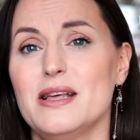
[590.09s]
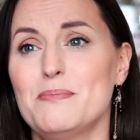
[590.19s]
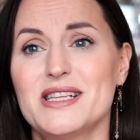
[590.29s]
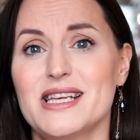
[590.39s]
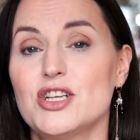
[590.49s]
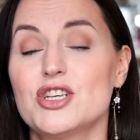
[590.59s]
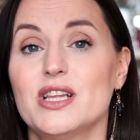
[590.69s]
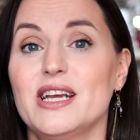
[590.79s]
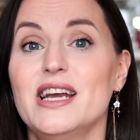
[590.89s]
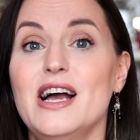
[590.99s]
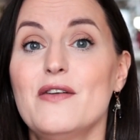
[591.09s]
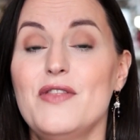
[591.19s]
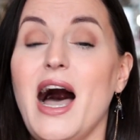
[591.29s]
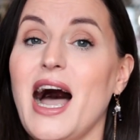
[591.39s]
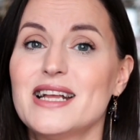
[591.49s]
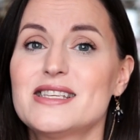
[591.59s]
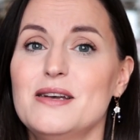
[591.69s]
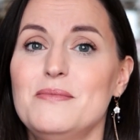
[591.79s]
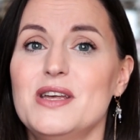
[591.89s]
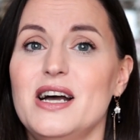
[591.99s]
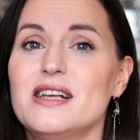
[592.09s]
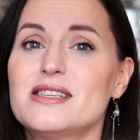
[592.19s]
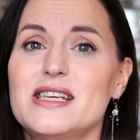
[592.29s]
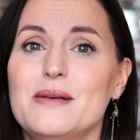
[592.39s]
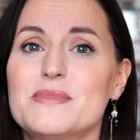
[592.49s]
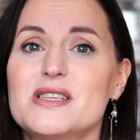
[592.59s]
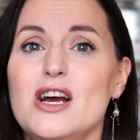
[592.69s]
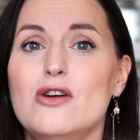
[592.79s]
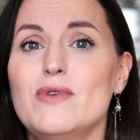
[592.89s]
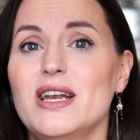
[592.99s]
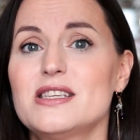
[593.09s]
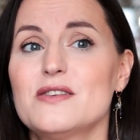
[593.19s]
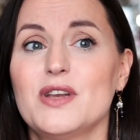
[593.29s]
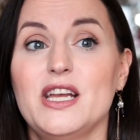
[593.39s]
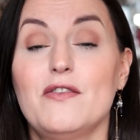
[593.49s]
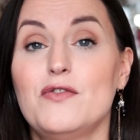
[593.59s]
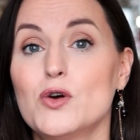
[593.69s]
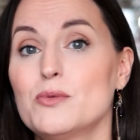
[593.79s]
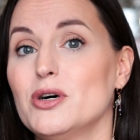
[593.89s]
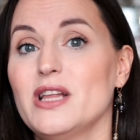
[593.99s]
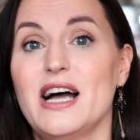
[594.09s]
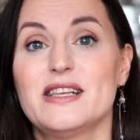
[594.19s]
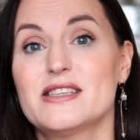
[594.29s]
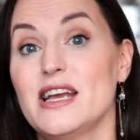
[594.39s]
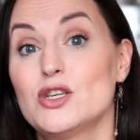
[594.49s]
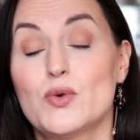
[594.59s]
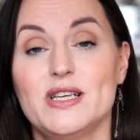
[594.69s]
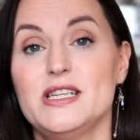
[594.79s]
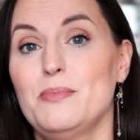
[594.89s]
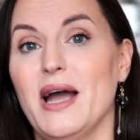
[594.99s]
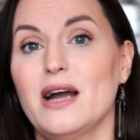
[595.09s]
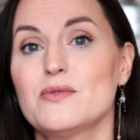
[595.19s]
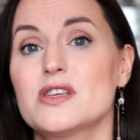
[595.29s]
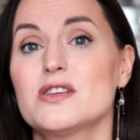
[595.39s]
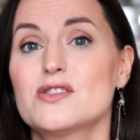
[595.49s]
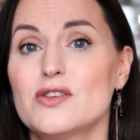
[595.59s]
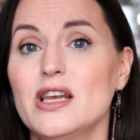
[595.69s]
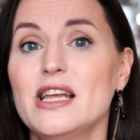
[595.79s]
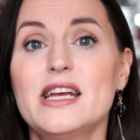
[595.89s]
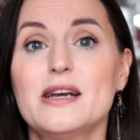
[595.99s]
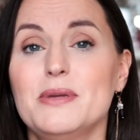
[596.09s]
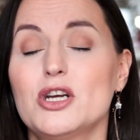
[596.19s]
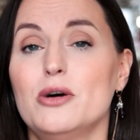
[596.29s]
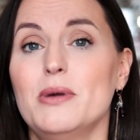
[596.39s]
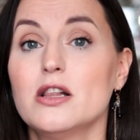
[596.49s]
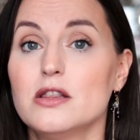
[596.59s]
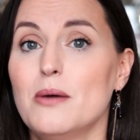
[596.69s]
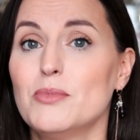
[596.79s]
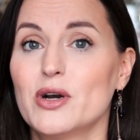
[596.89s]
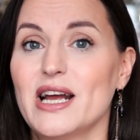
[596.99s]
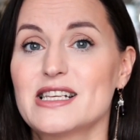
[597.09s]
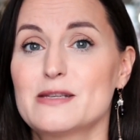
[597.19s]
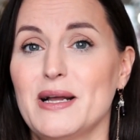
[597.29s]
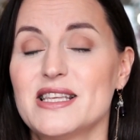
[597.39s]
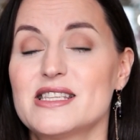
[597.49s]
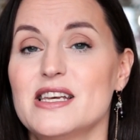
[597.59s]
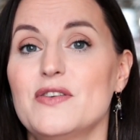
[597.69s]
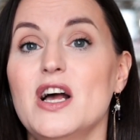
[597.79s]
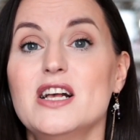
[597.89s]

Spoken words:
potentially that item that seems relatively affordable at say £20 suddenly can become a lot more expensive.